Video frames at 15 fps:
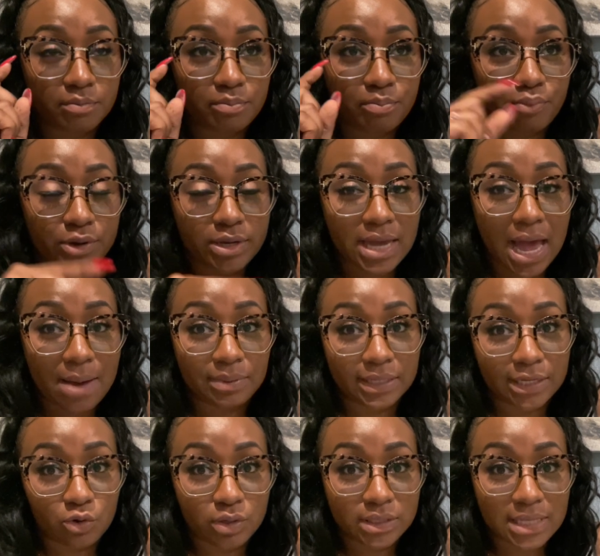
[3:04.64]
pre-op
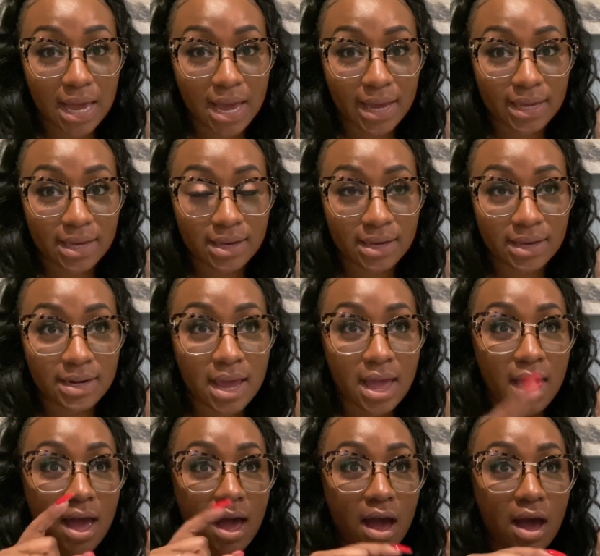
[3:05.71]
liquid diet,
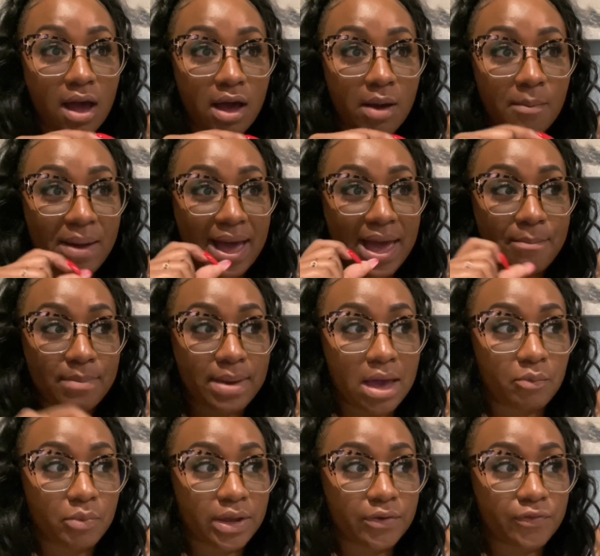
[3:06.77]
I had
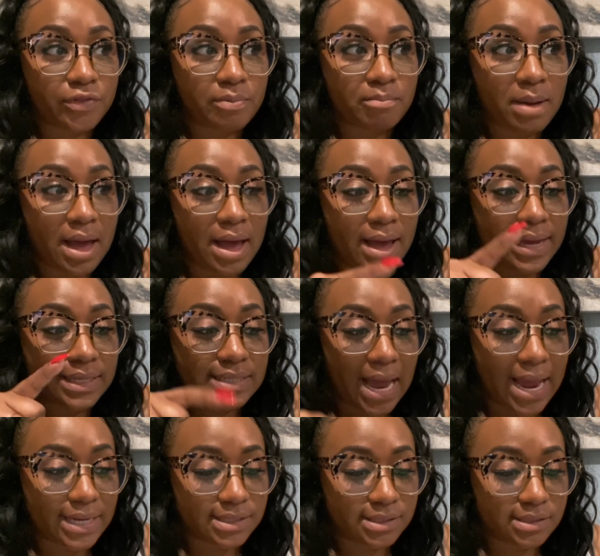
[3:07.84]
met with my
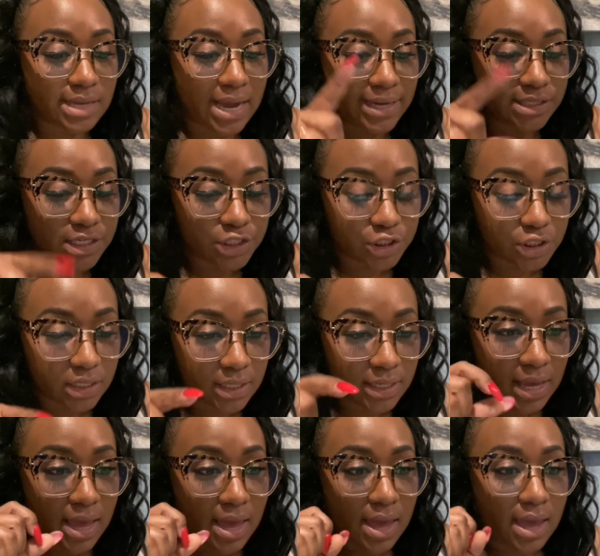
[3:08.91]
dietitian,